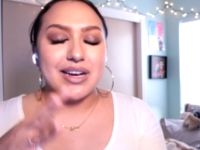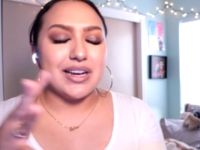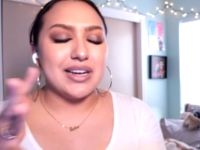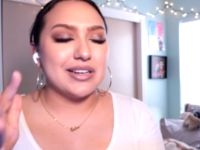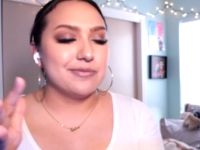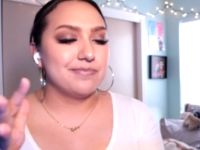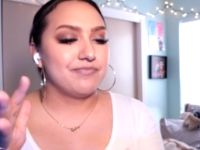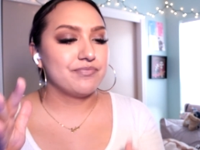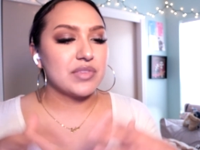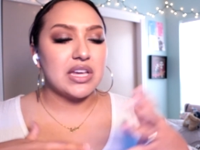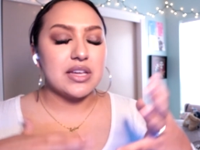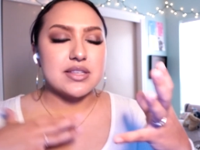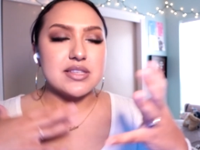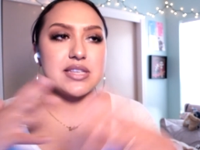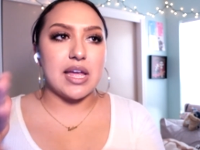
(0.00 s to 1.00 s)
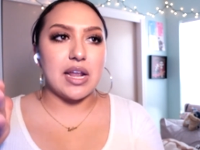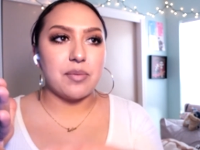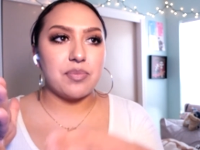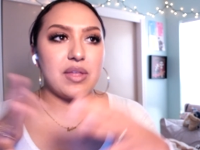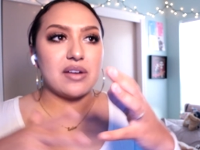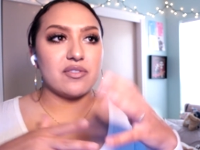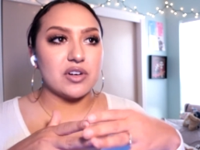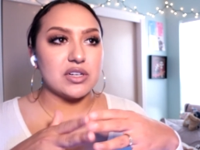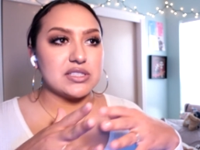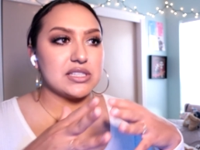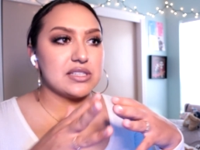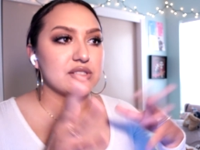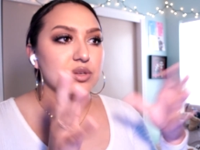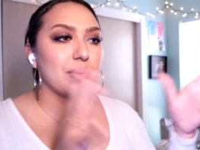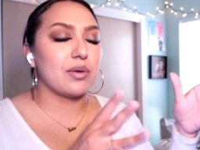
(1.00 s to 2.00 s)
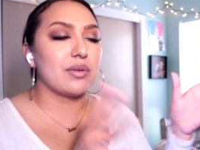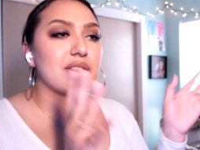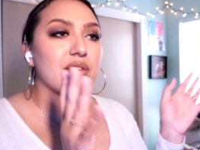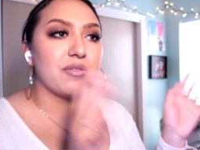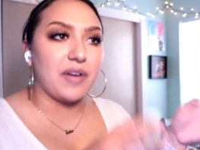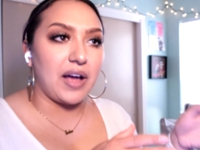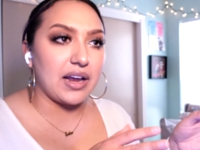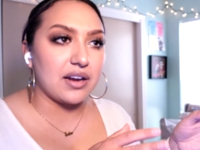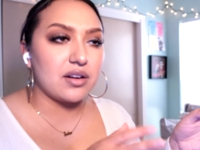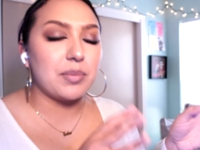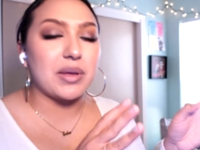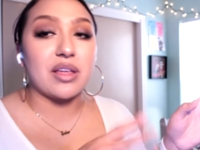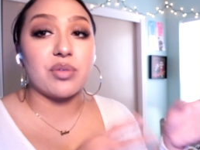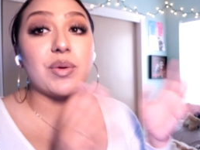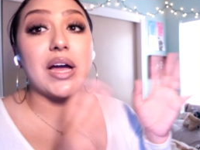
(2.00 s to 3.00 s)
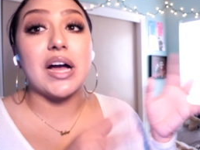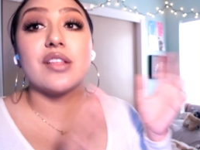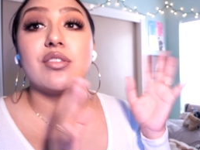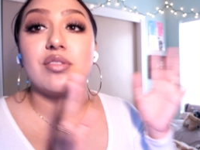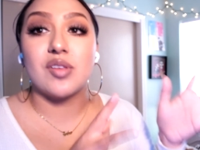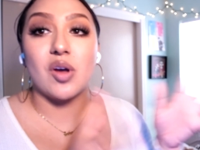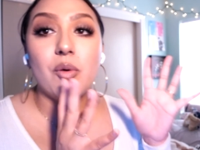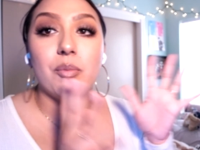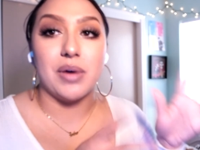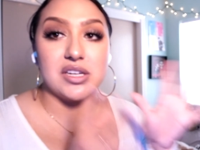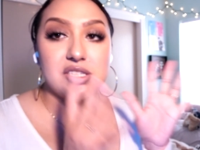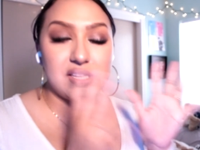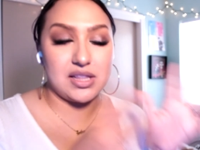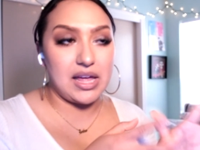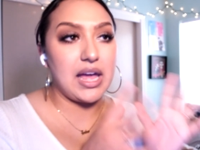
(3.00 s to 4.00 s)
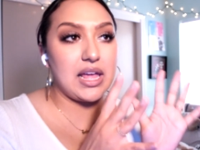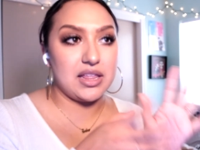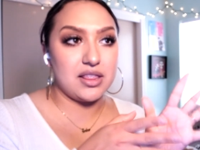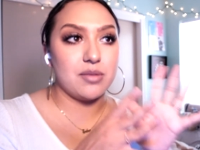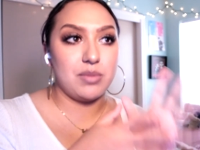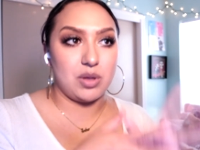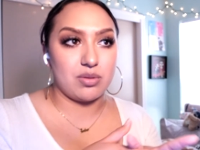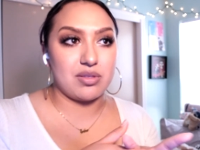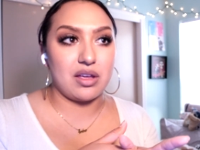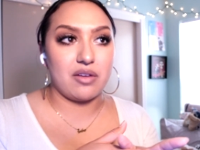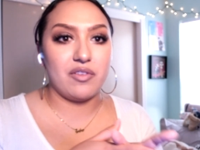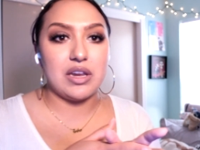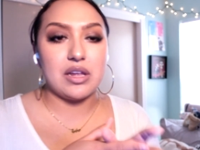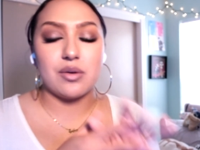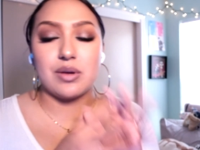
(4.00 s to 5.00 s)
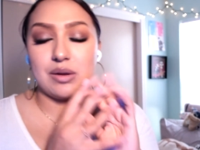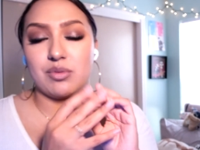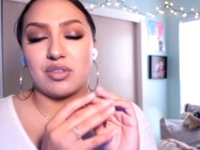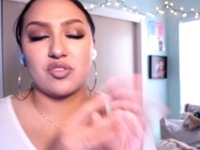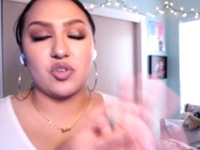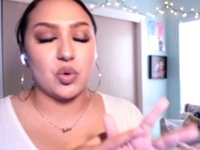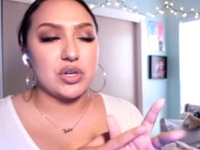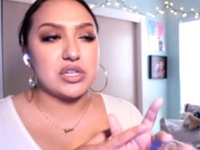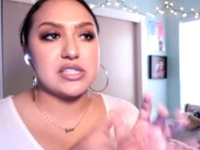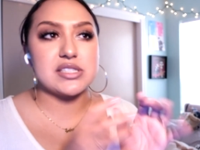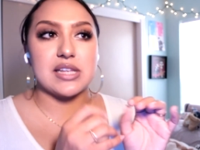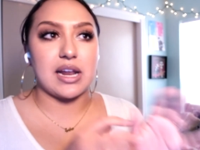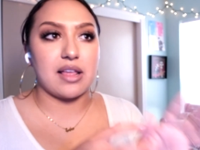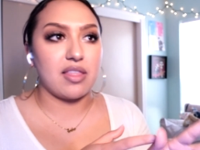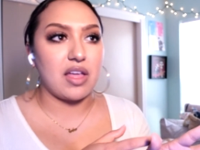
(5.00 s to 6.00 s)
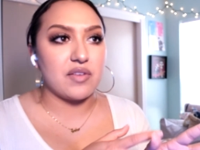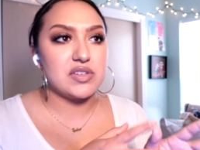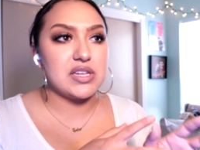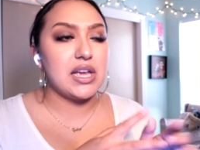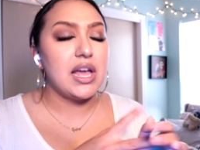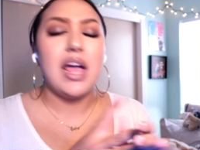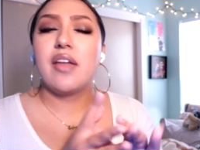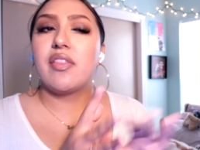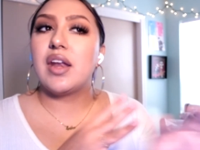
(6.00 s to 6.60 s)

Um, setup then versus the one with the fire because we got so much of that in the music video and it was gorgeous and I loved it.